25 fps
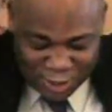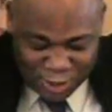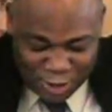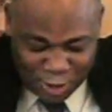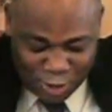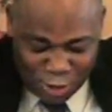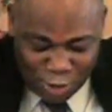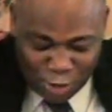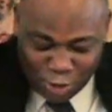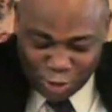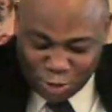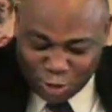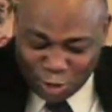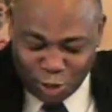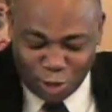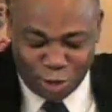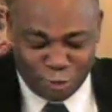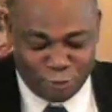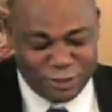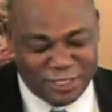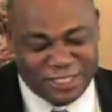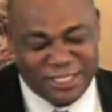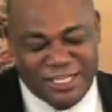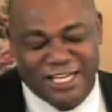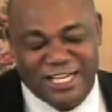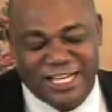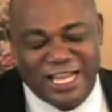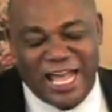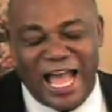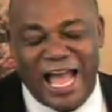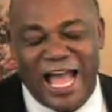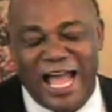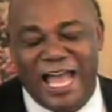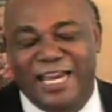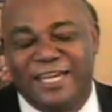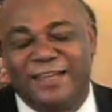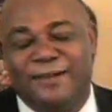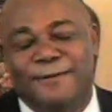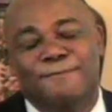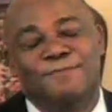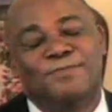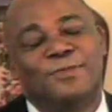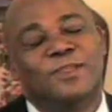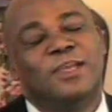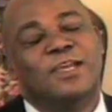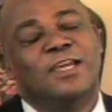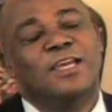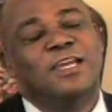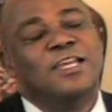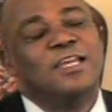Oh, glory to God.
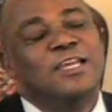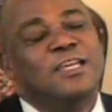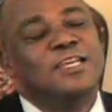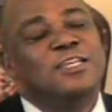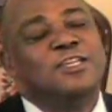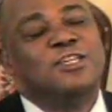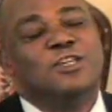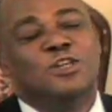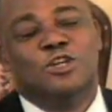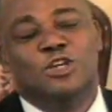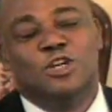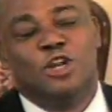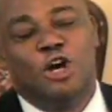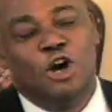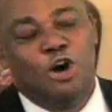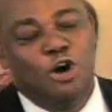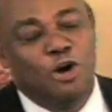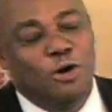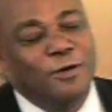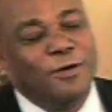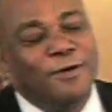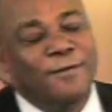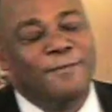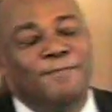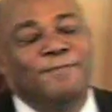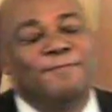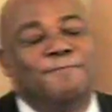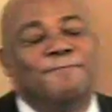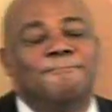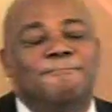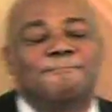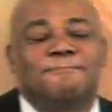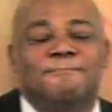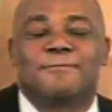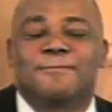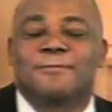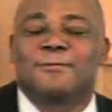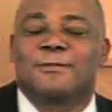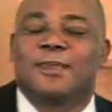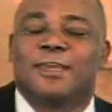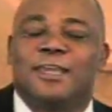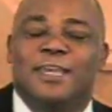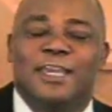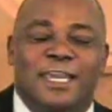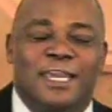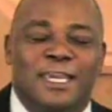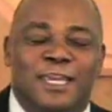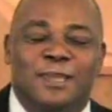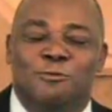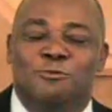You know,
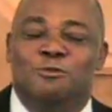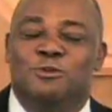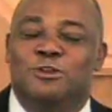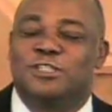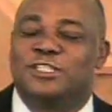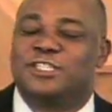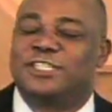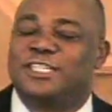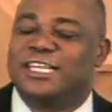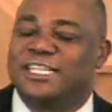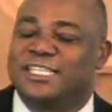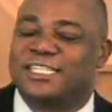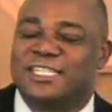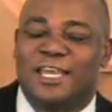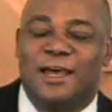it was just